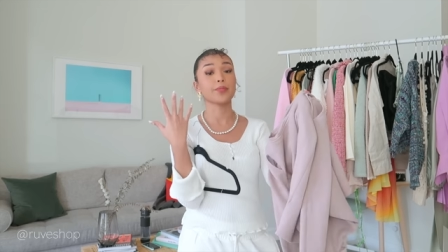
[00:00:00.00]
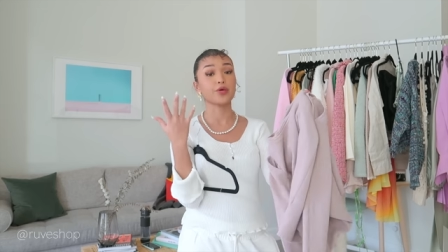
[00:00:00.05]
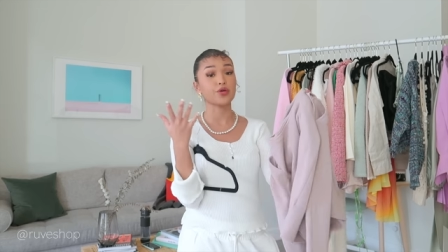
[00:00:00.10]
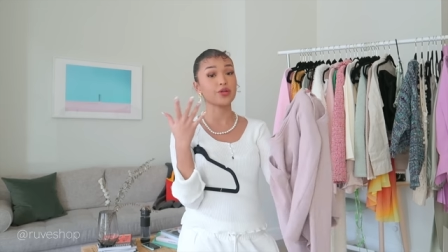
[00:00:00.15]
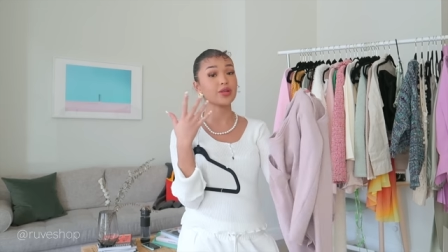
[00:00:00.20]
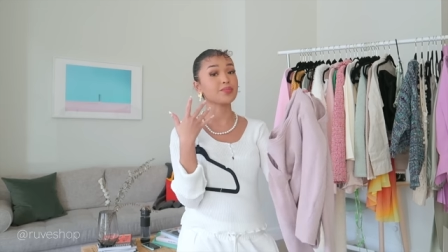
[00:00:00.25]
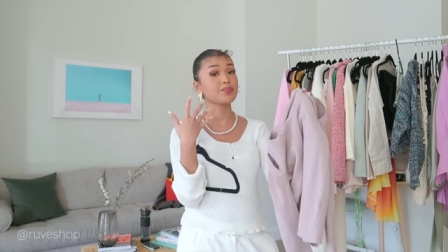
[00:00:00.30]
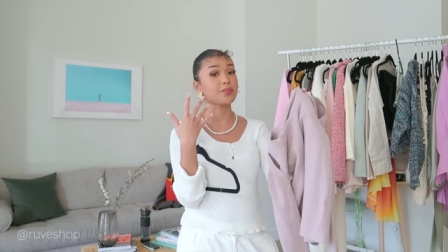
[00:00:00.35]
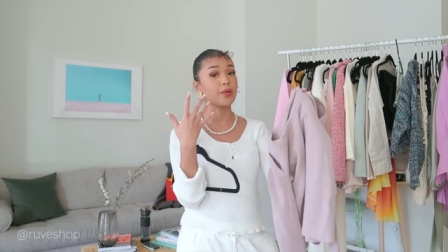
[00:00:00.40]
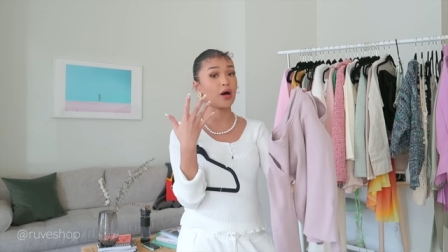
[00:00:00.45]

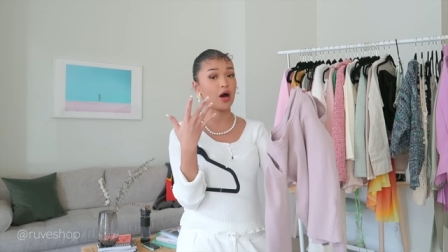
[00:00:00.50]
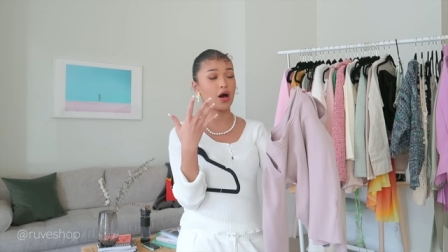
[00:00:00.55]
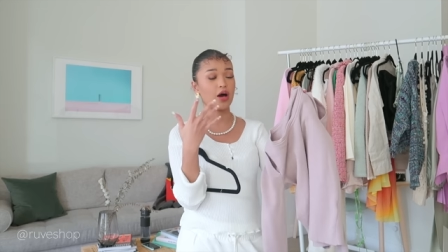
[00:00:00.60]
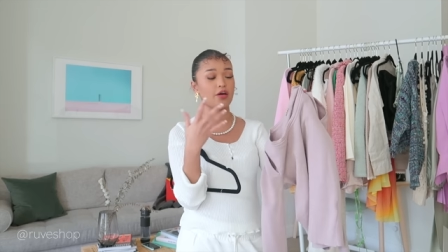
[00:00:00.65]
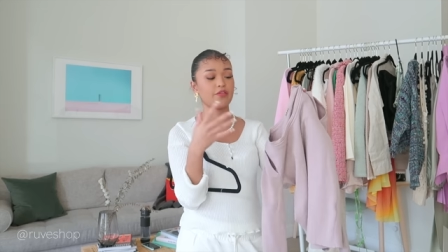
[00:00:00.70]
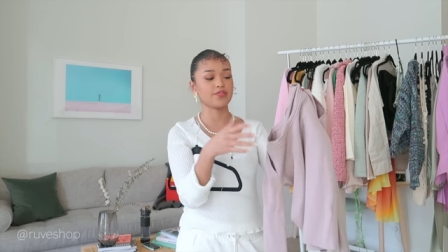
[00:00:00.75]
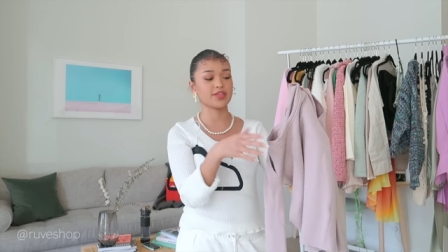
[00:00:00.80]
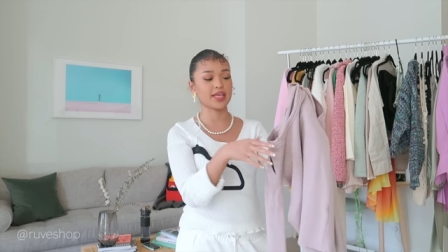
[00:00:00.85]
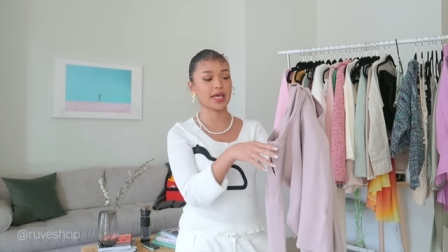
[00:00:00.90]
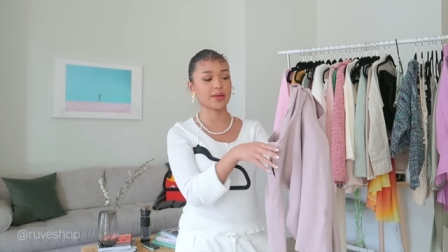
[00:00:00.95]
muted
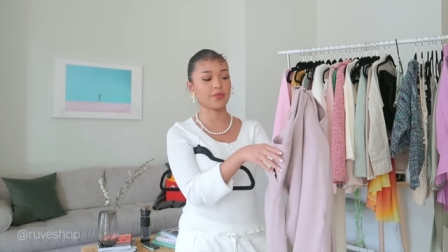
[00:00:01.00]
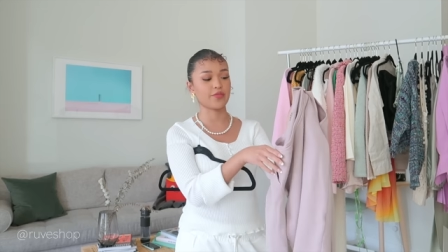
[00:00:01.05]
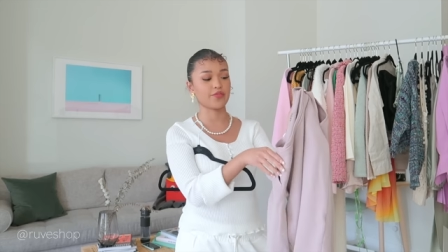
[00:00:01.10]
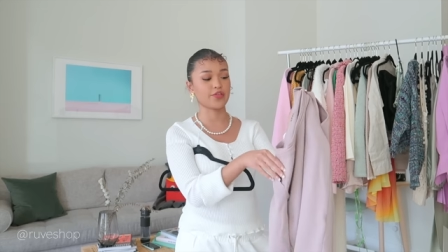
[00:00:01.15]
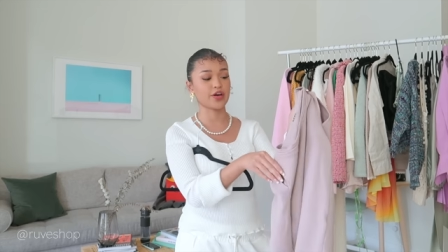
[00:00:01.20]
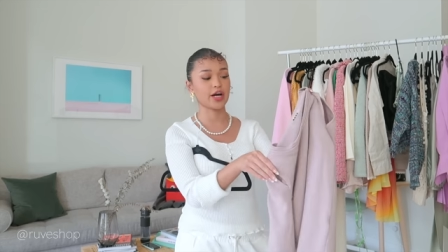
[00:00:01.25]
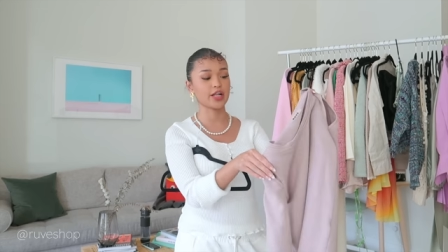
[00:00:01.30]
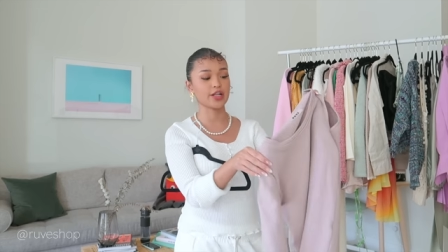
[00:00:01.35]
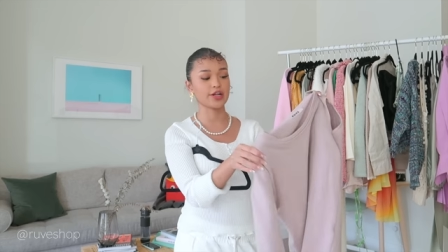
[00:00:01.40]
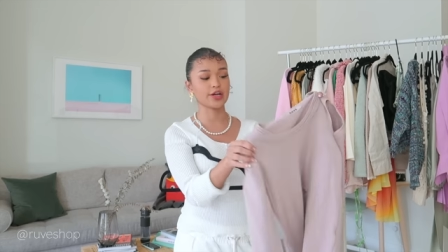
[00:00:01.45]
mauve type of
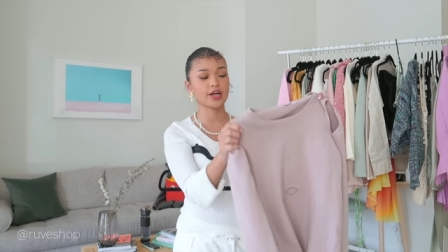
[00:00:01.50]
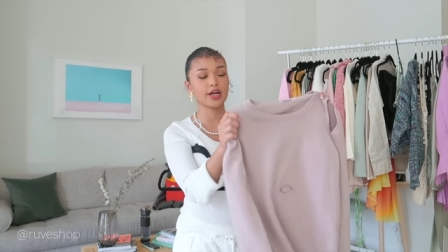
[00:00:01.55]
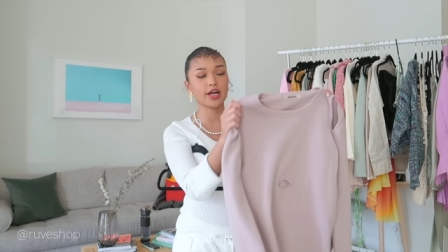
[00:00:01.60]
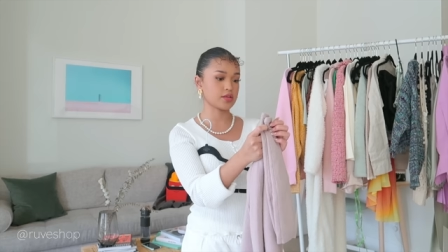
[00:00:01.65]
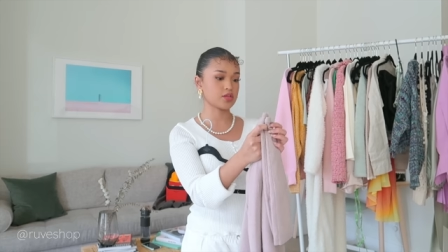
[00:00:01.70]
color.